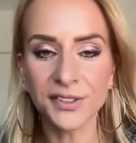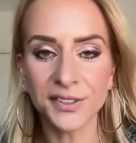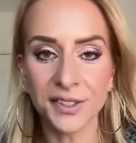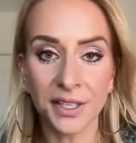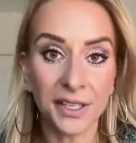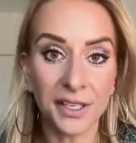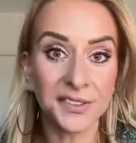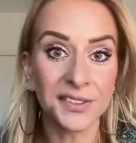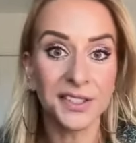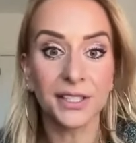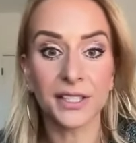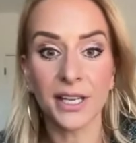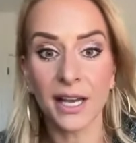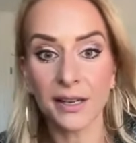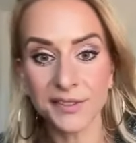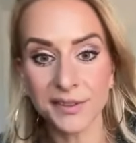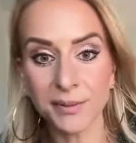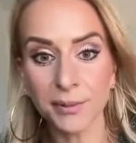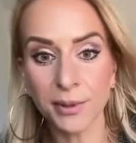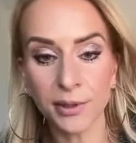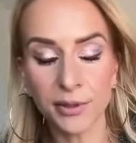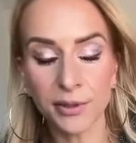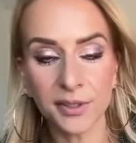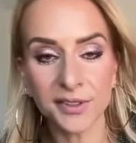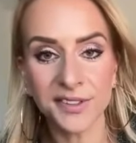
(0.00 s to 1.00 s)
At least then you have
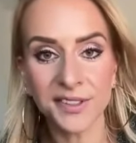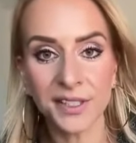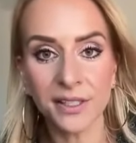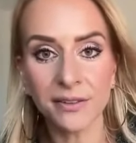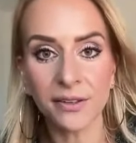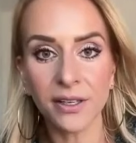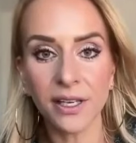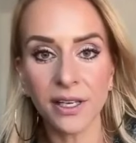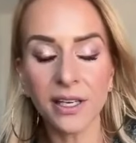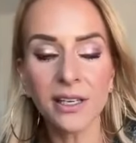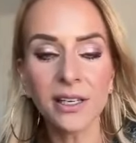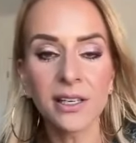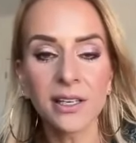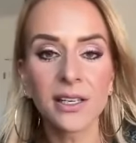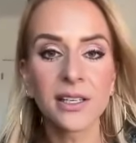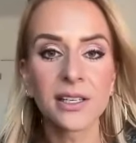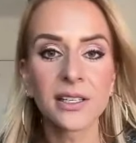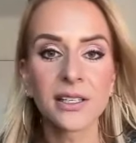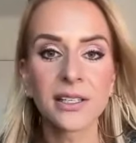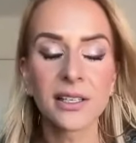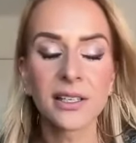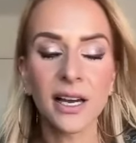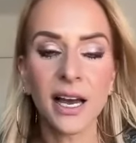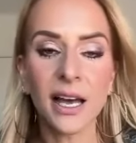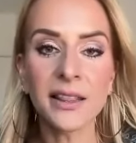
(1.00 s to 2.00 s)
something on your CV,
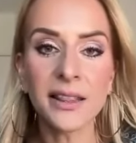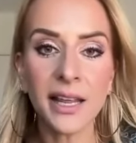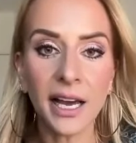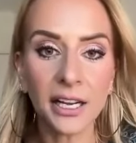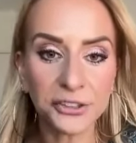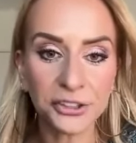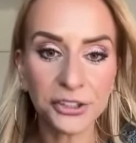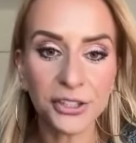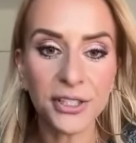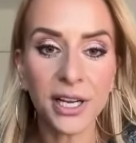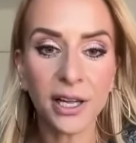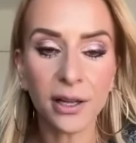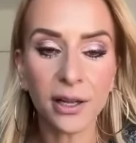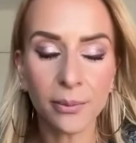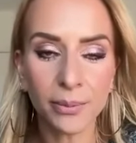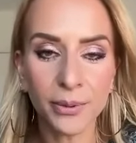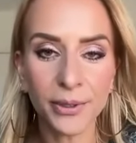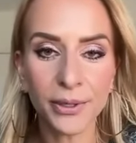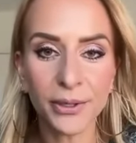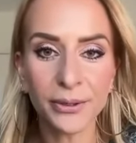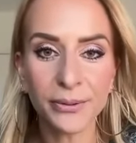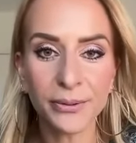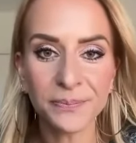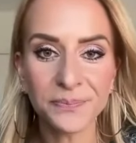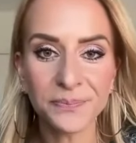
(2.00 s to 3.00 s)
and that should help you.